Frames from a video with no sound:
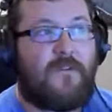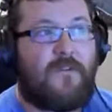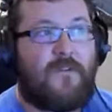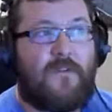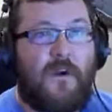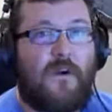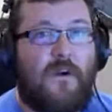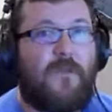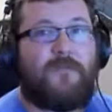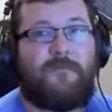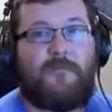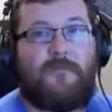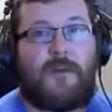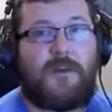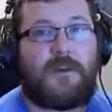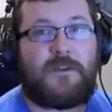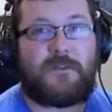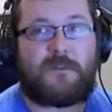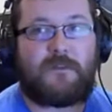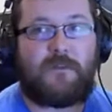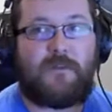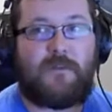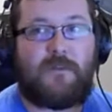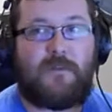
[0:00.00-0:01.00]
don't
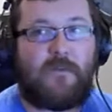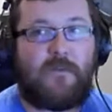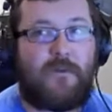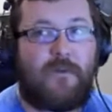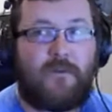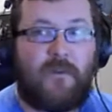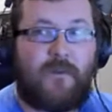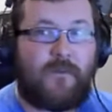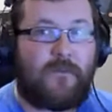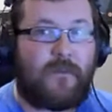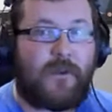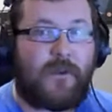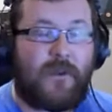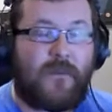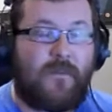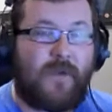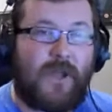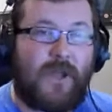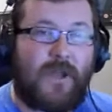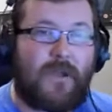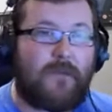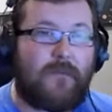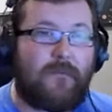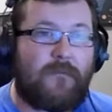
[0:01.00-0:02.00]
fucking spoil the movie for
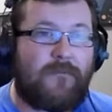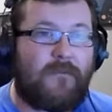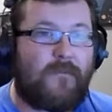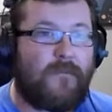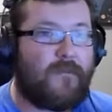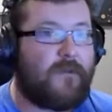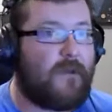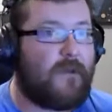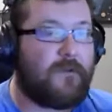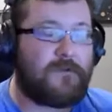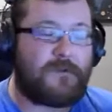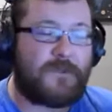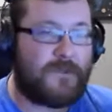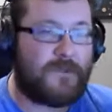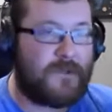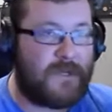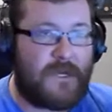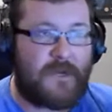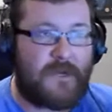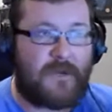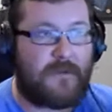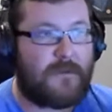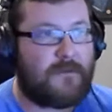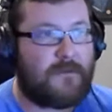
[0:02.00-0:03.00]
anybody. Don't you
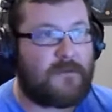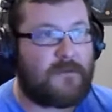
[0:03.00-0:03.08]
dare.